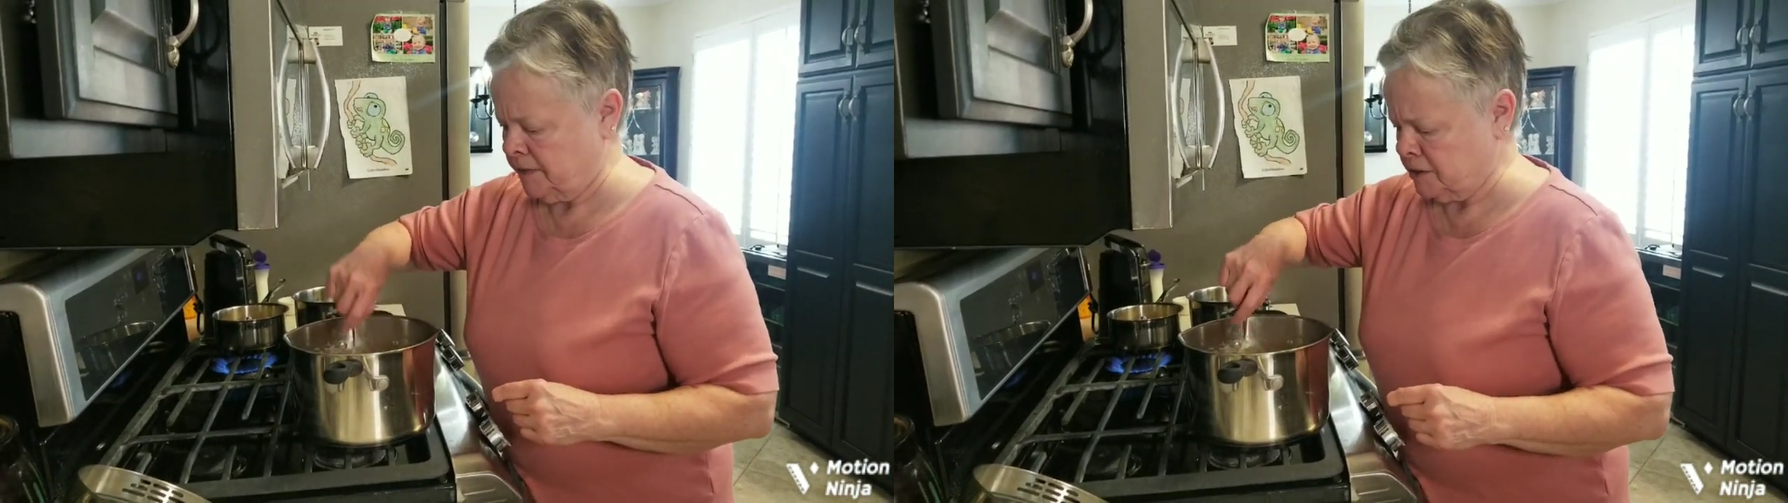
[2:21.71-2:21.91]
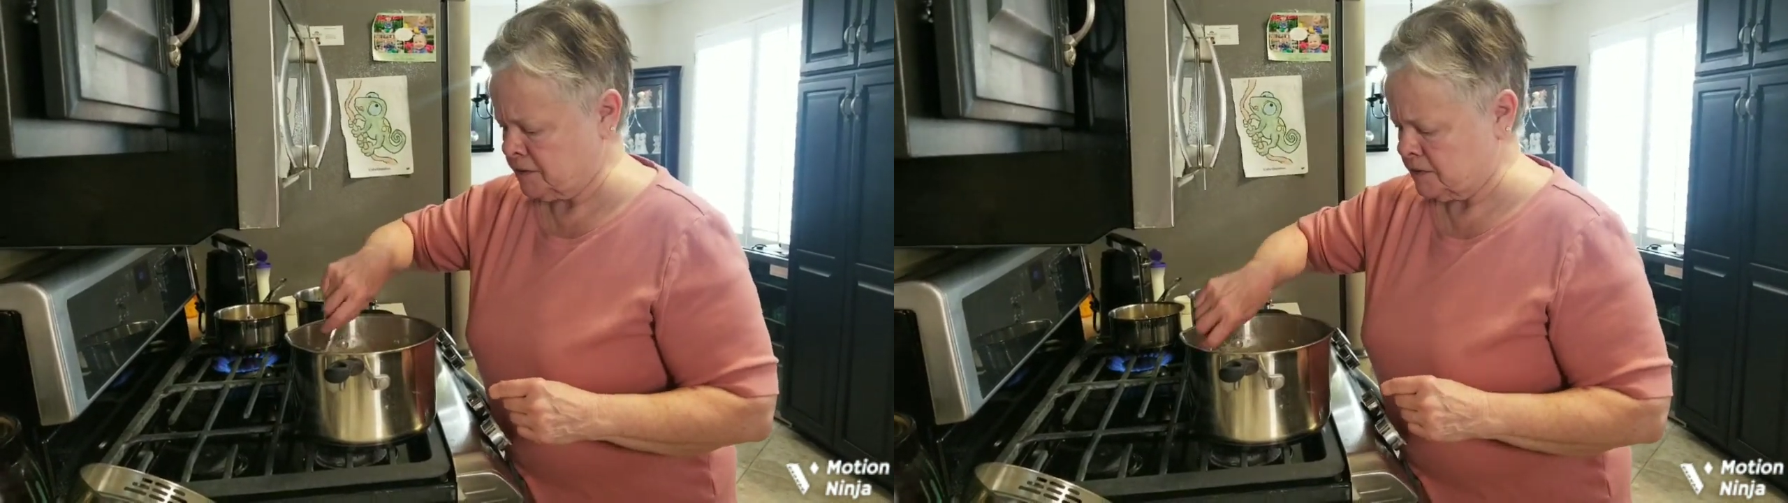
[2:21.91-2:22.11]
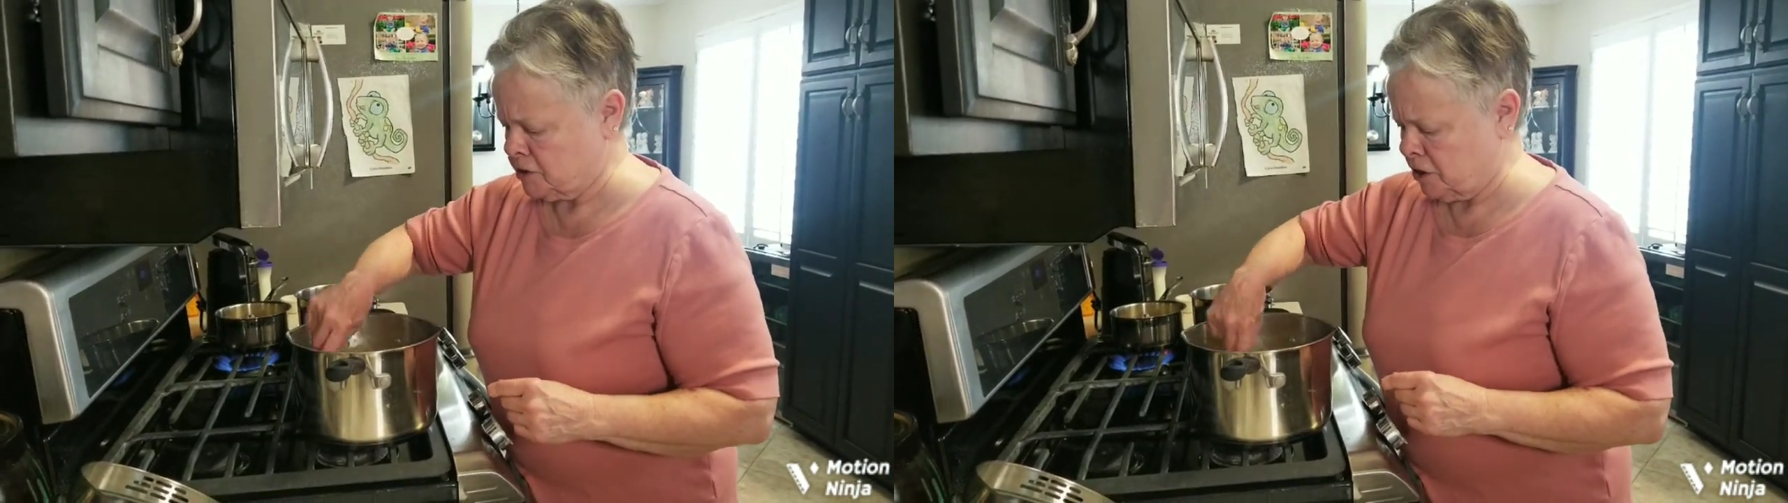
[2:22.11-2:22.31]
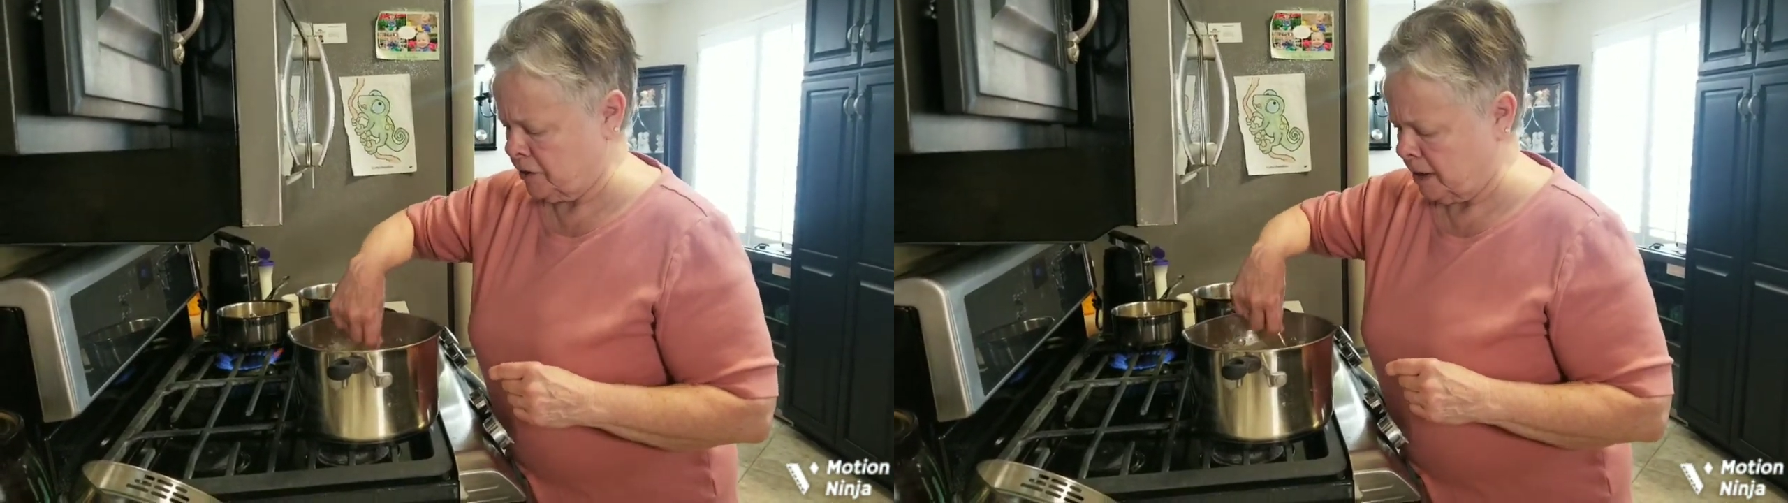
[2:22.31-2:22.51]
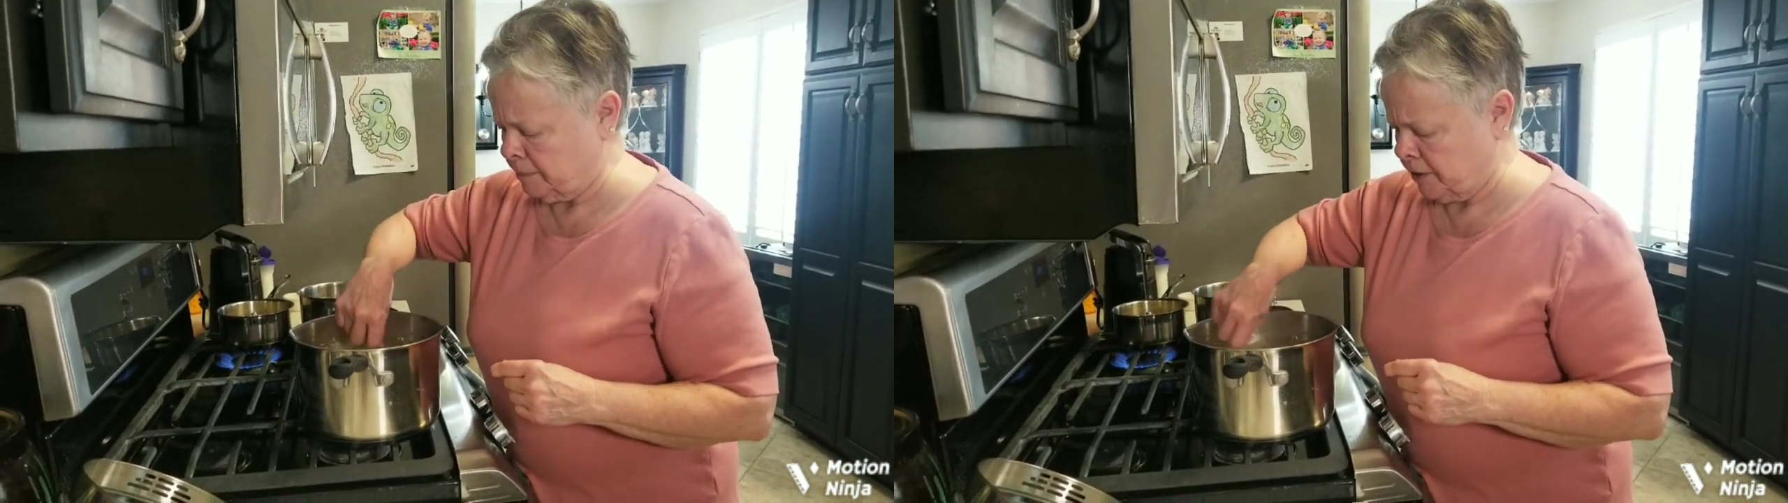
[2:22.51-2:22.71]
This one's
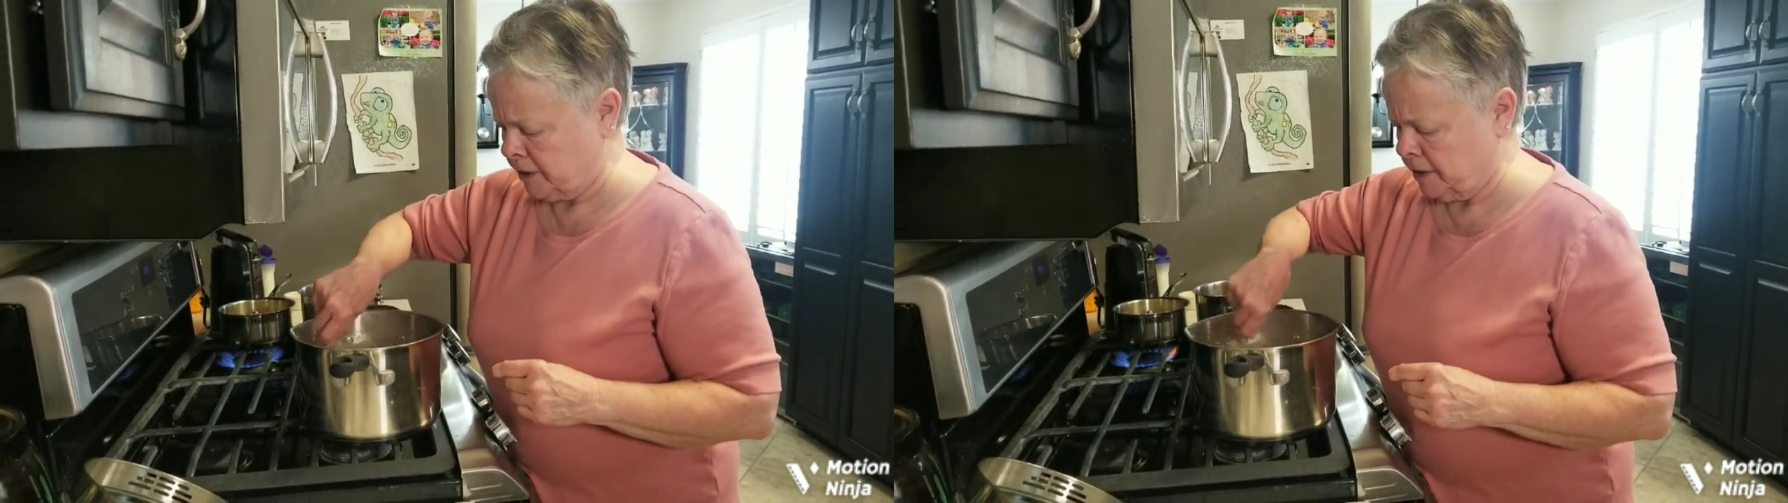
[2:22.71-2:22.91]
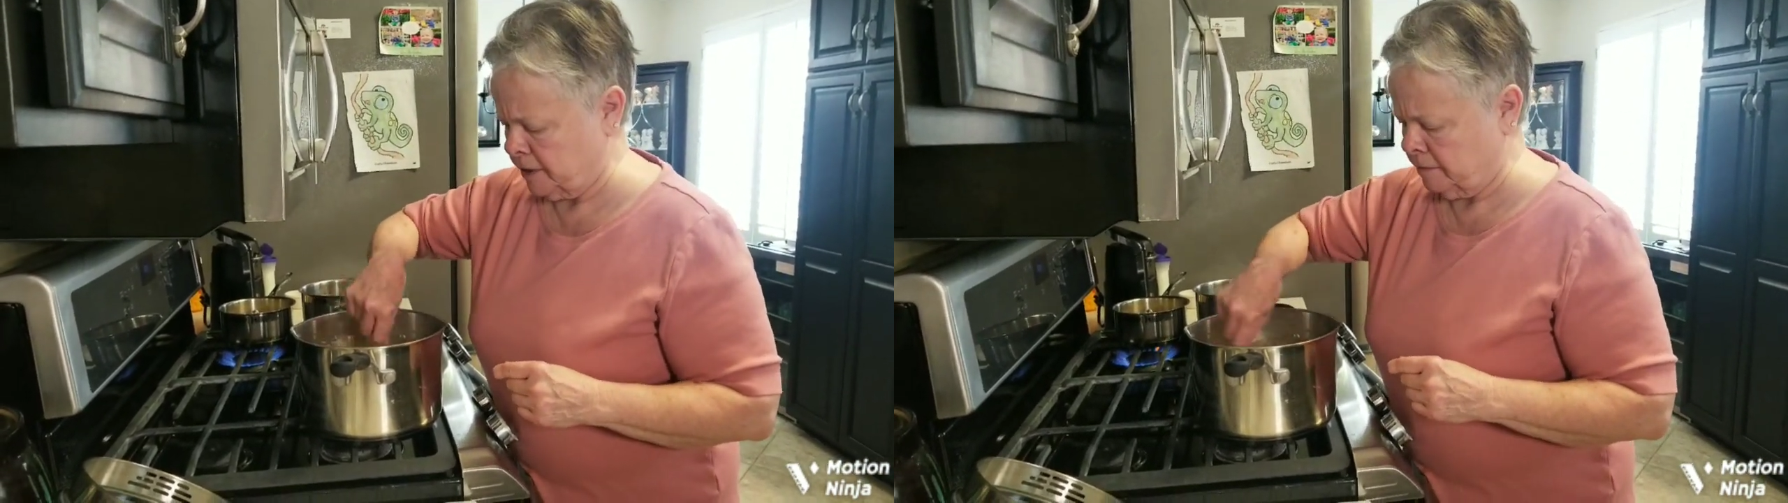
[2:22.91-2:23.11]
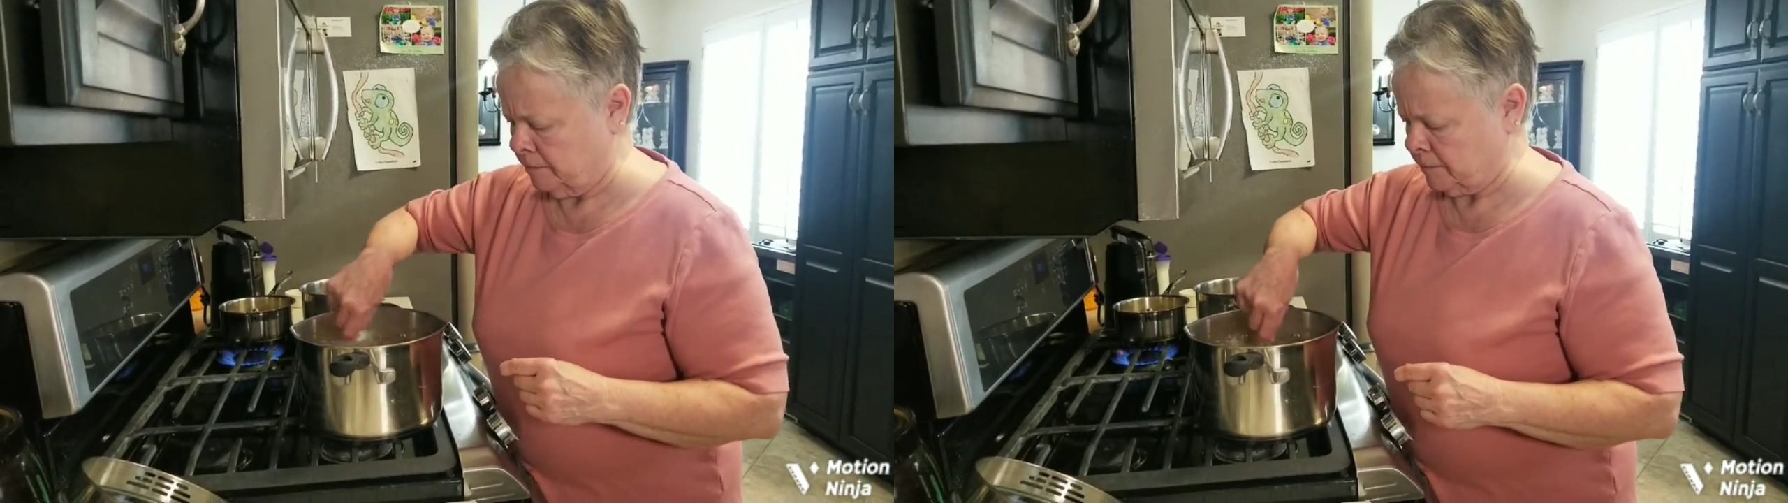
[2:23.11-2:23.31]
turned out pretty good.